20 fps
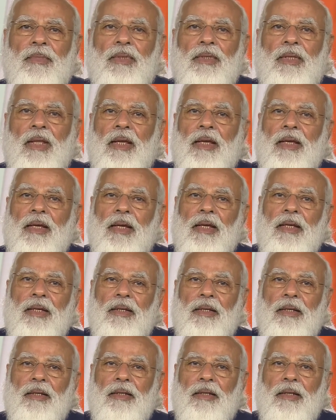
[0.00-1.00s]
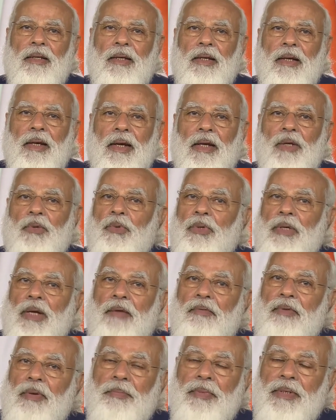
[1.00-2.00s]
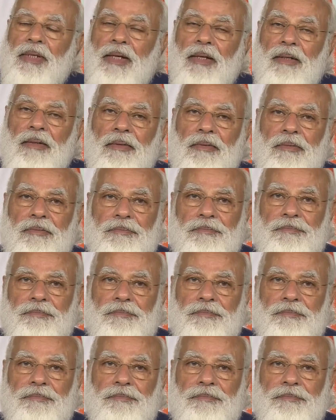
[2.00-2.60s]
thinking it could never be done.